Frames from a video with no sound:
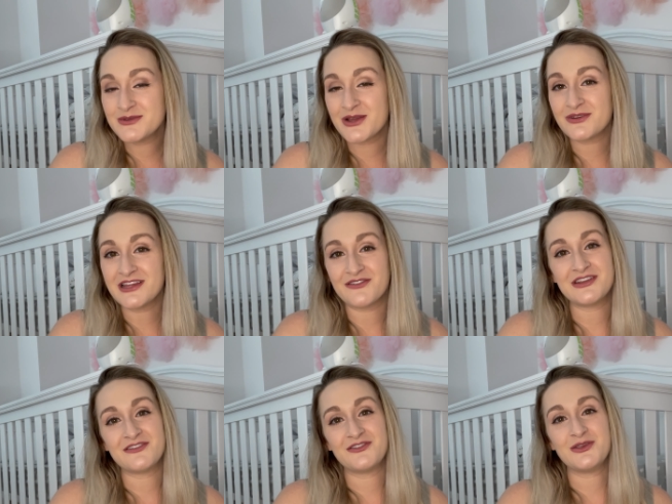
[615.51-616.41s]
I would love
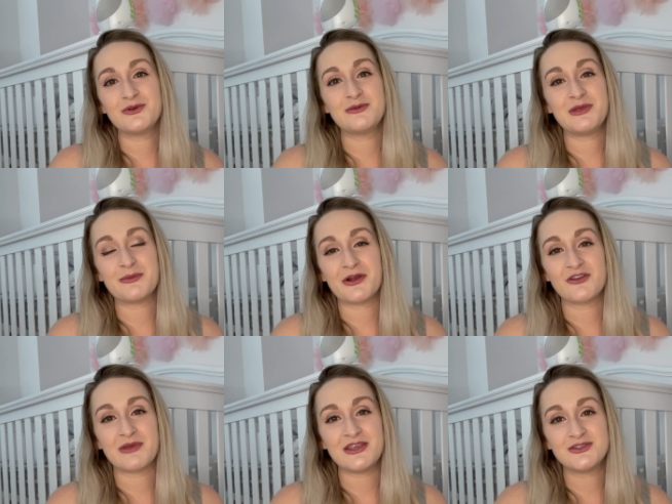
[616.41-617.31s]
it if you would be a part
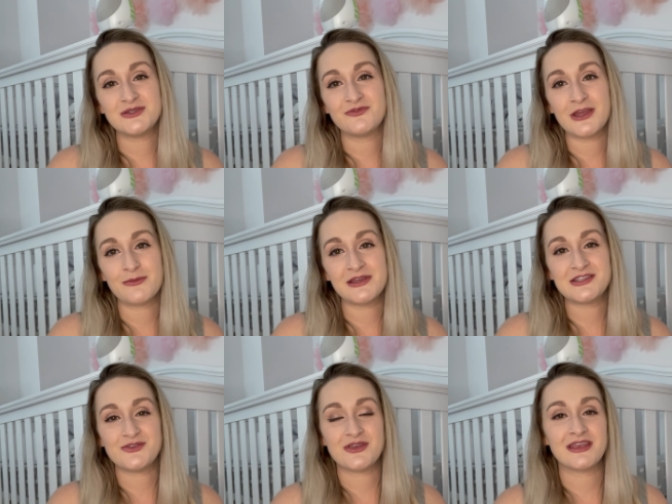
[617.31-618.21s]
of my YouTube family
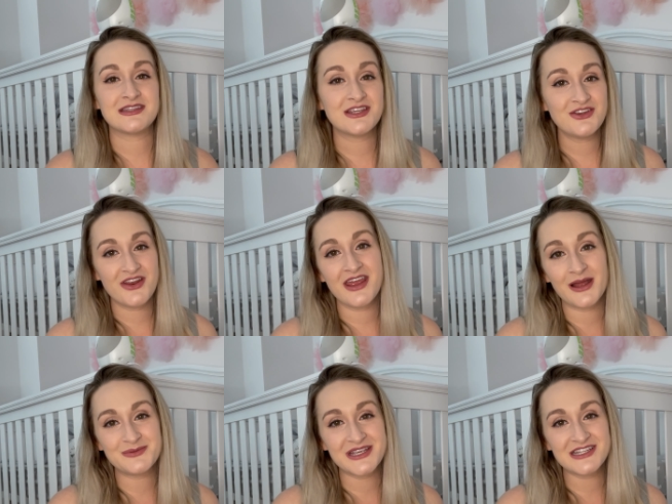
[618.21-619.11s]
so you can continue to get
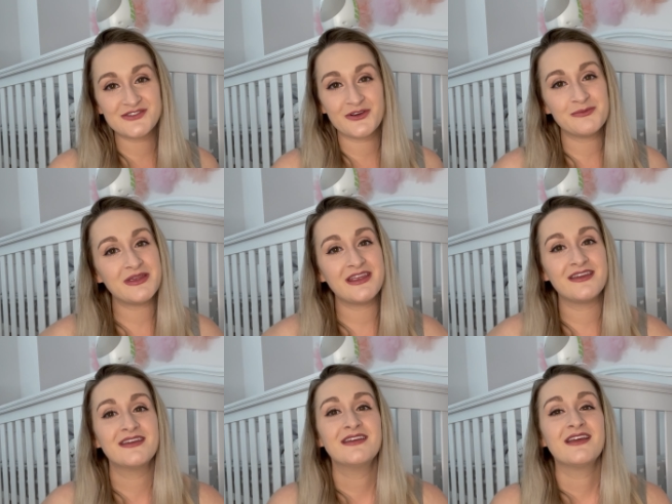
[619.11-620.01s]
updates from me.